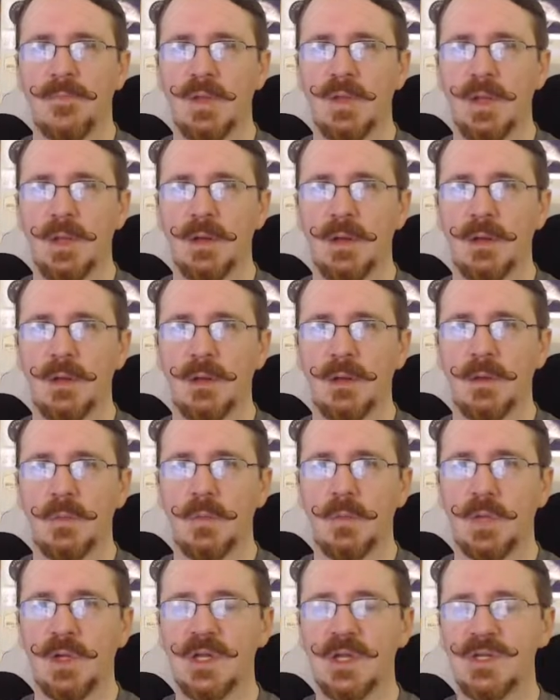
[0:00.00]
And,
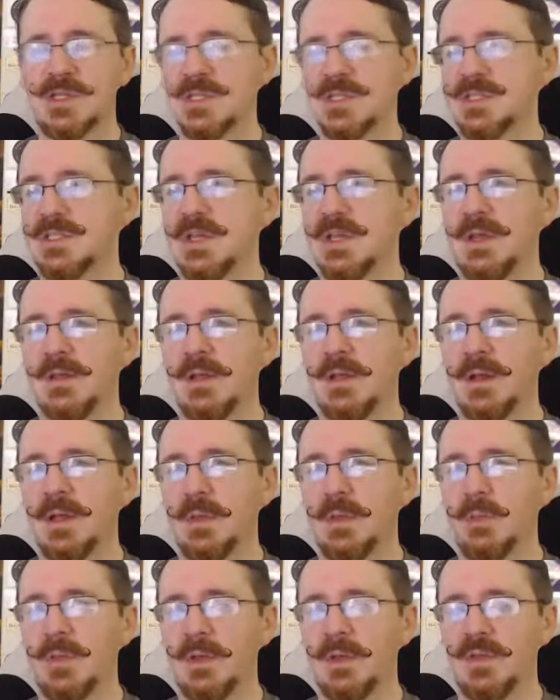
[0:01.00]
I'd just say they
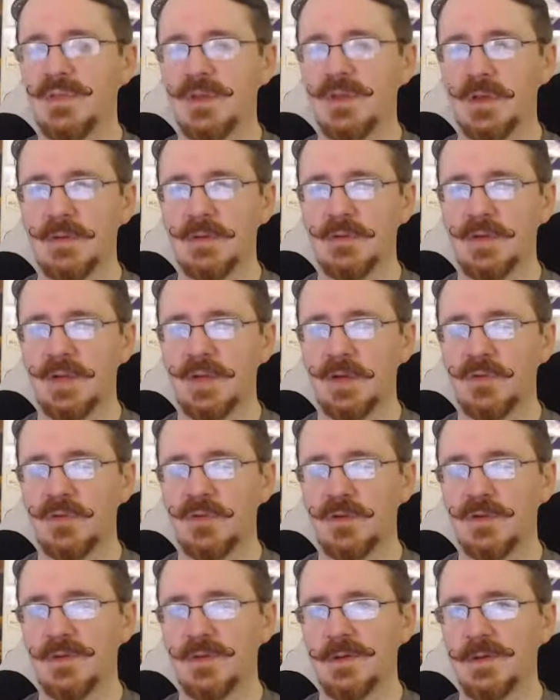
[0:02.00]
like being the center of
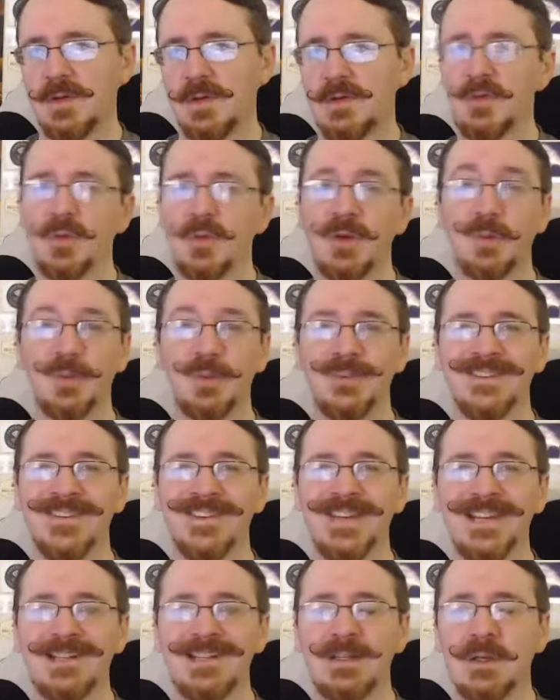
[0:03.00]
attention is the nicest way to put
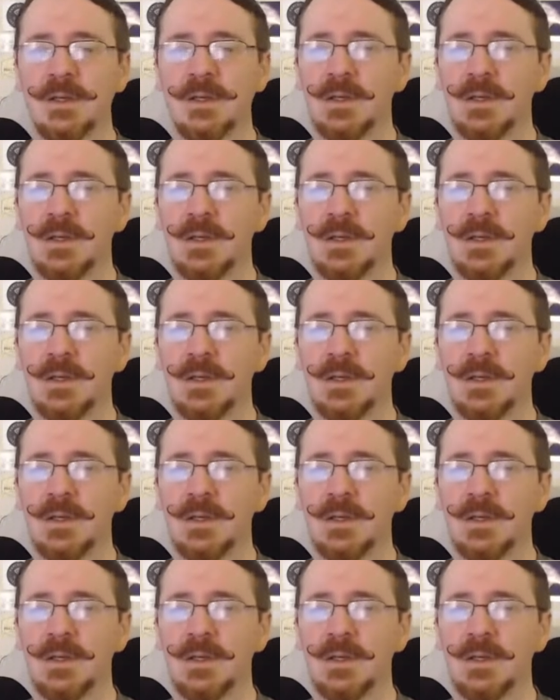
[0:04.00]
that.